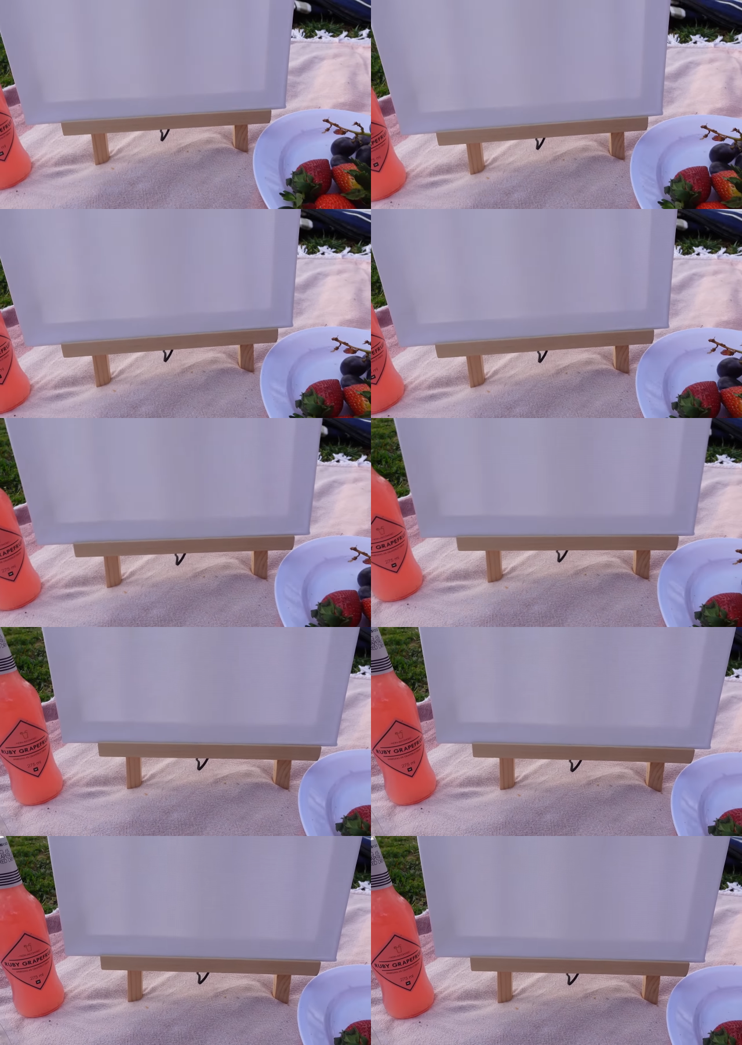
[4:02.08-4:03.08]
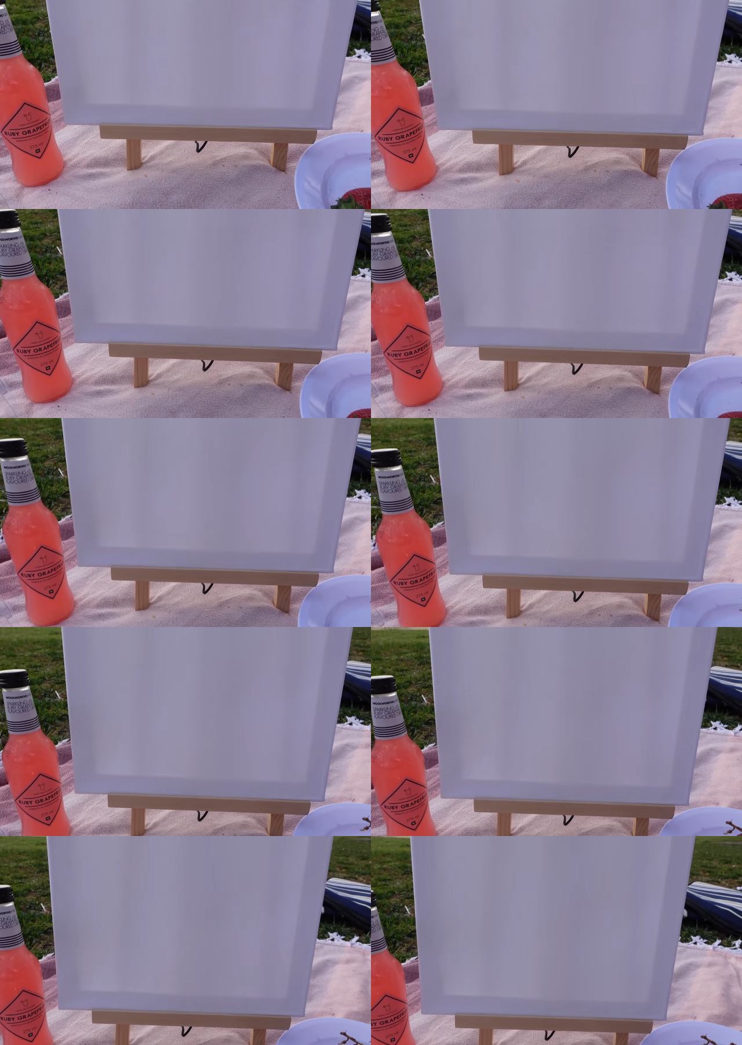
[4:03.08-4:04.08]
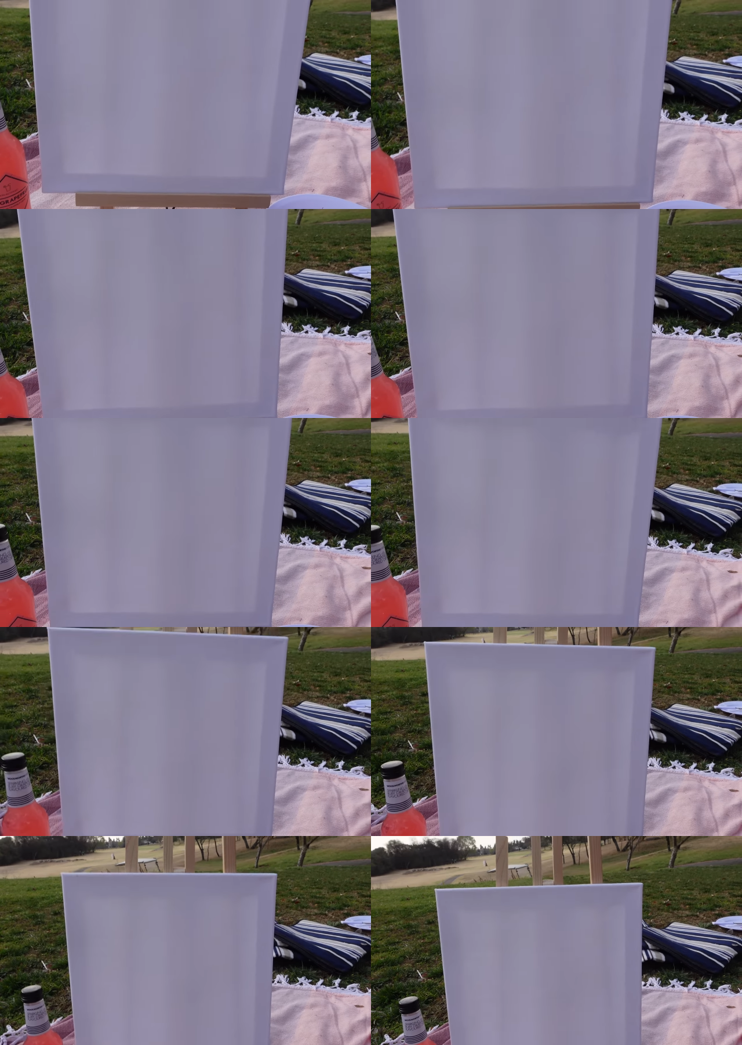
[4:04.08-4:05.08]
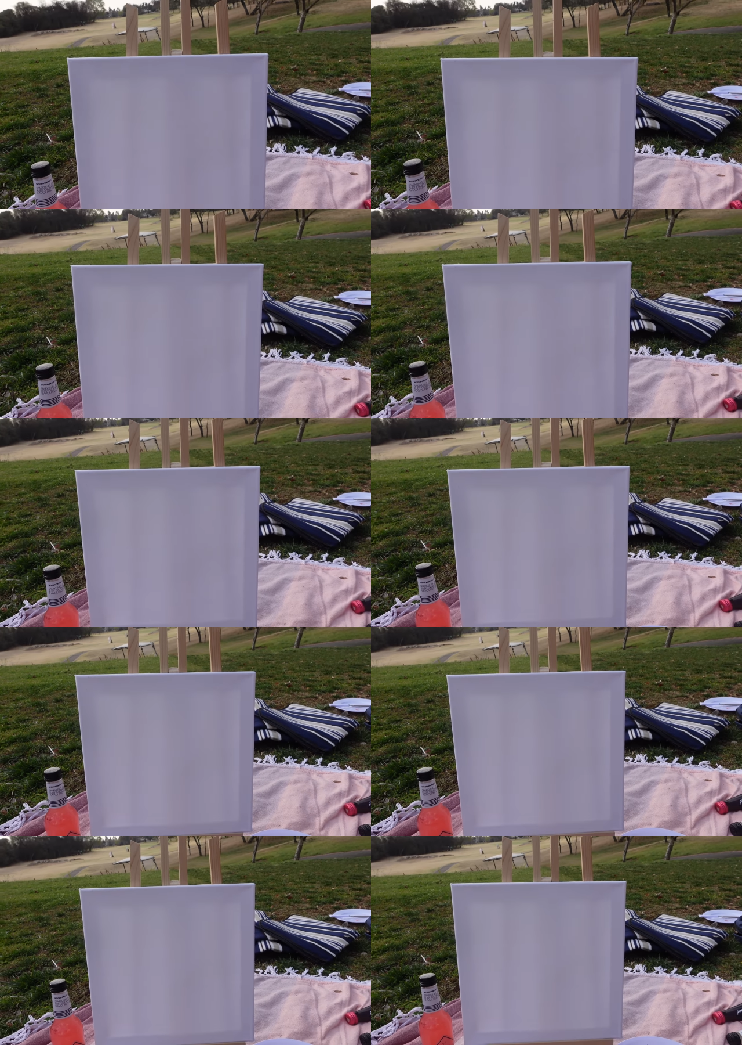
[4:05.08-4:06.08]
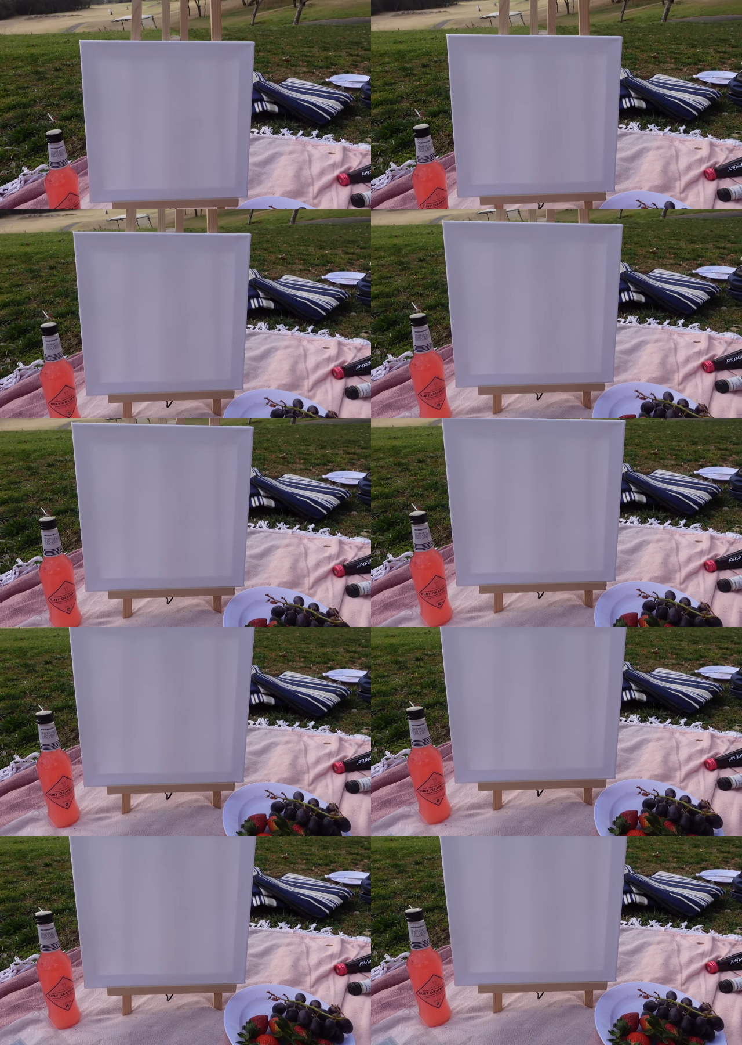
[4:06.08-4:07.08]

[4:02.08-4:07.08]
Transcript: [unreadable: no face in view]